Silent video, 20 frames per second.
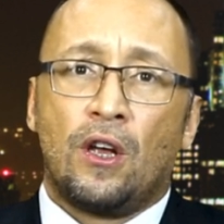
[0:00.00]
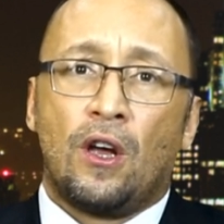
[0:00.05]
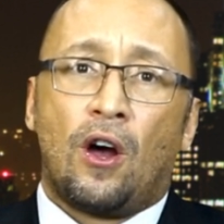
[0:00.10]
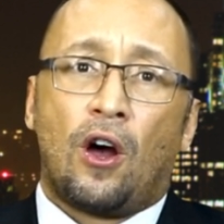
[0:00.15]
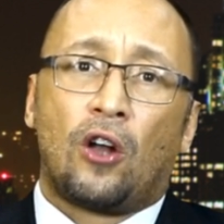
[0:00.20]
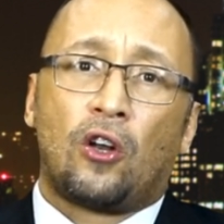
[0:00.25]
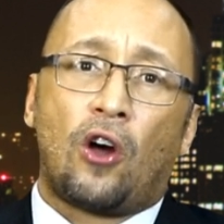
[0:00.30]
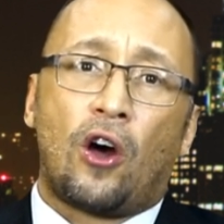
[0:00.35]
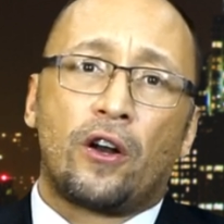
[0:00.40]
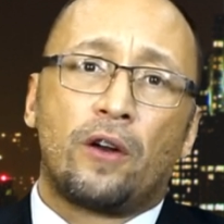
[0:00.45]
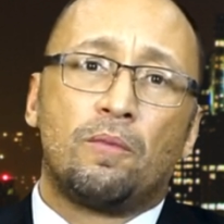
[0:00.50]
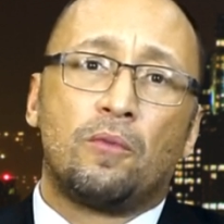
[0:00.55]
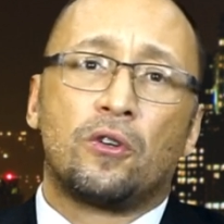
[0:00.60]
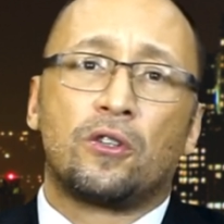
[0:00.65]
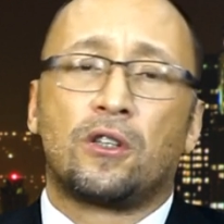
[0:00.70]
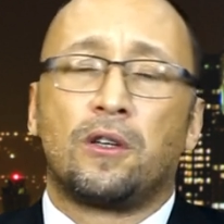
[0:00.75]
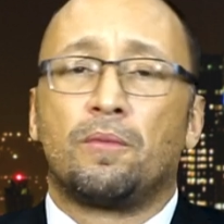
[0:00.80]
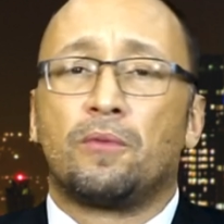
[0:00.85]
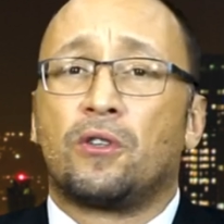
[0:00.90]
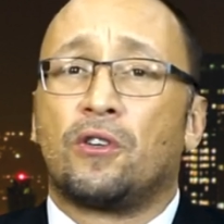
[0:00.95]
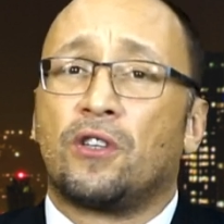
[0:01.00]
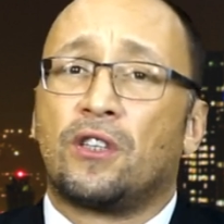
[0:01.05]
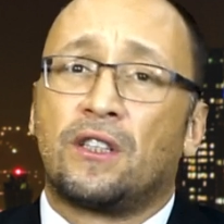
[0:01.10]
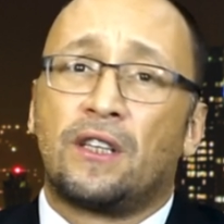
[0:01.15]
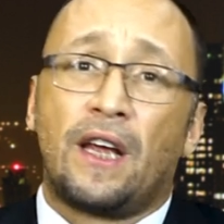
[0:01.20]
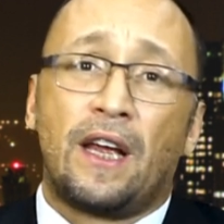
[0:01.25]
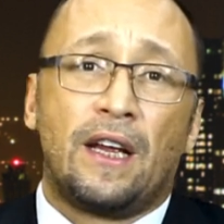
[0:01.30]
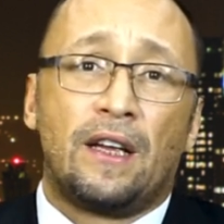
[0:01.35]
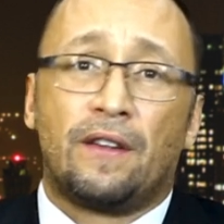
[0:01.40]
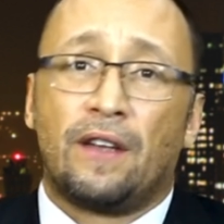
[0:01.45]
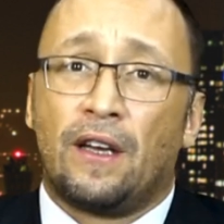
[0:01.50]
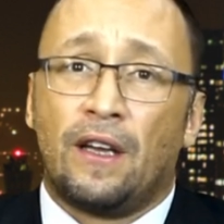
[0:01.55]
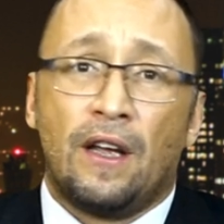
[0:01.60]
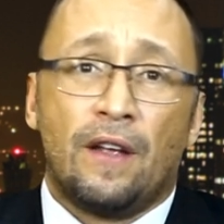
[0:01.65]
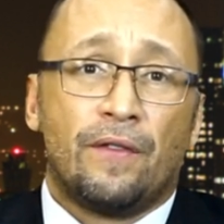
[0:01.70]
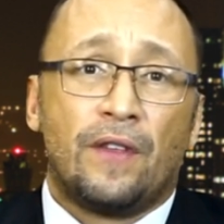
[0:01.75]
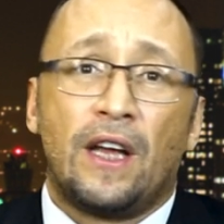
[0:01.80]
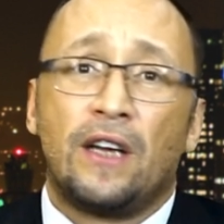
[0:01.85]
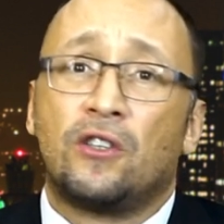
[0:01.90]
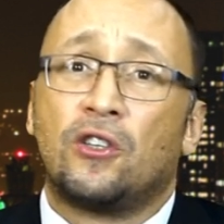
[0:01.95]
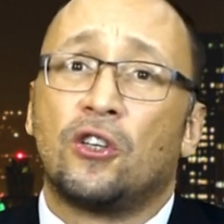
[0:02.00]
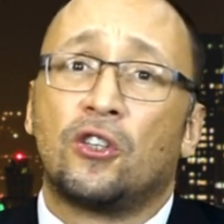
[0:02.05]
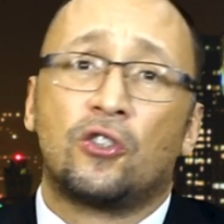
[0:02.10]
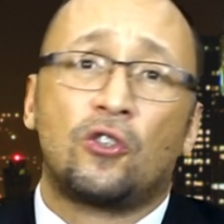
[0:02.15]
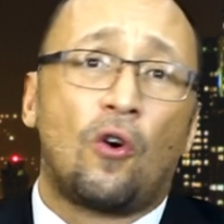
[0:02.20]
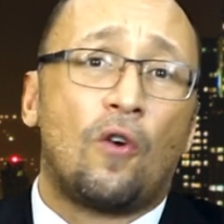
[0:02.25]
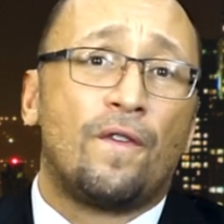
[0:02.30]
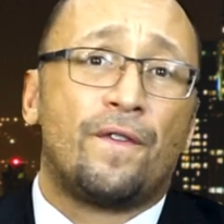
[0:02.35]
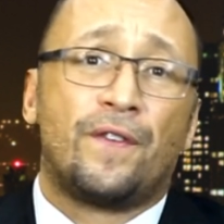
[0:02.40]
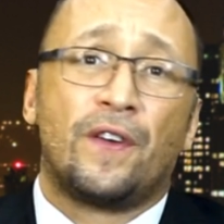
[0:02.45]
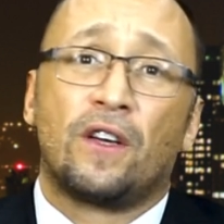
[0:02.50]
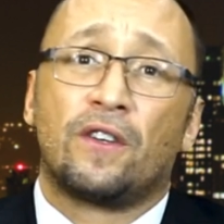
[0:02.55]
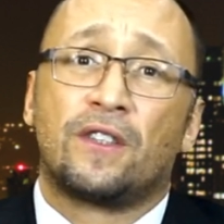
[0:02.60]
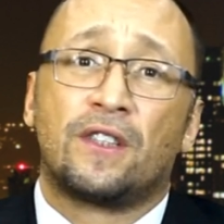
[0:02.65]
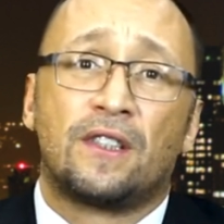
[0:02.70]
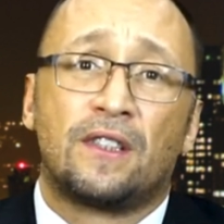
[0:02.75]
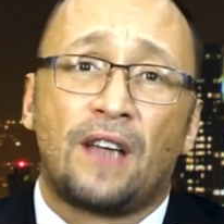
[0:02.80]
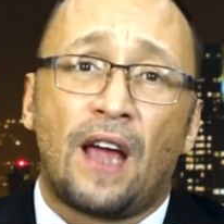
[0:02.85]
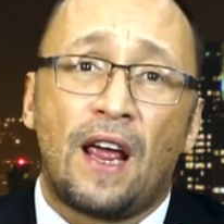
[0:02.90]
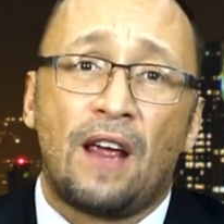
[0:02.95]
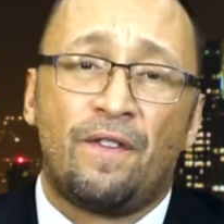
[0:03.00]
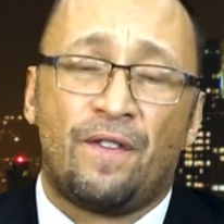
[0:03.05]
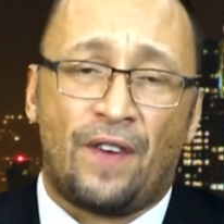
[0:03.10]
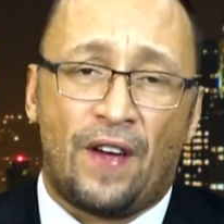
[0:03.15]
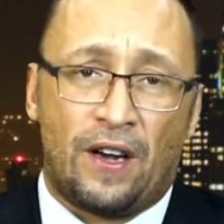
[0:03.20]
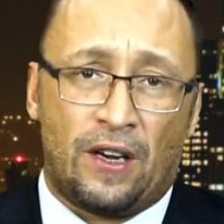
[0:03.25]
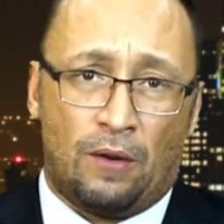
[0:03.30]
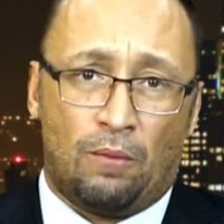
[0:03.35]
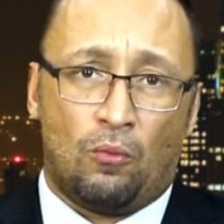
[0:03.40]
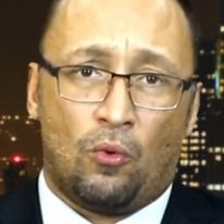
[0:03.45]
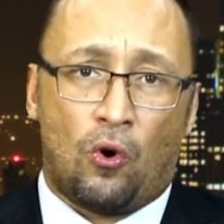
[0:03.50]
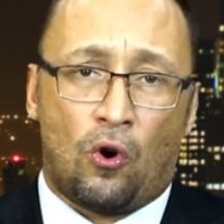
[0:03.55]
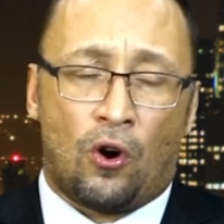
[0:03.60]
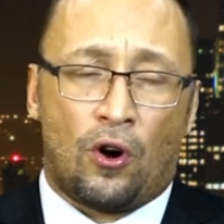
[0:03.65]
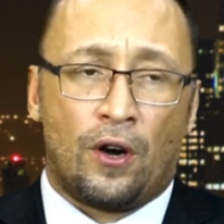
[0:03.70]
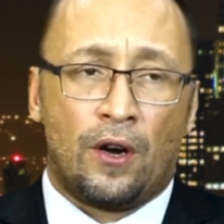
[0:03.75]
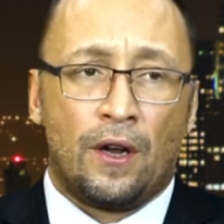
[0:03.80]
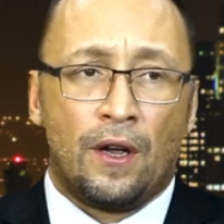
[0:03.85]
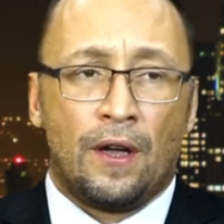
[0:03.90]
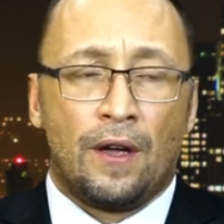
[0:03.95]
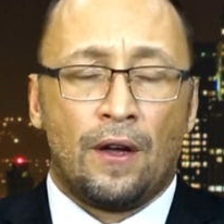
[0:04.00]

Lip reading: A lot of Muslims are saying that they just don't feel safe anymore.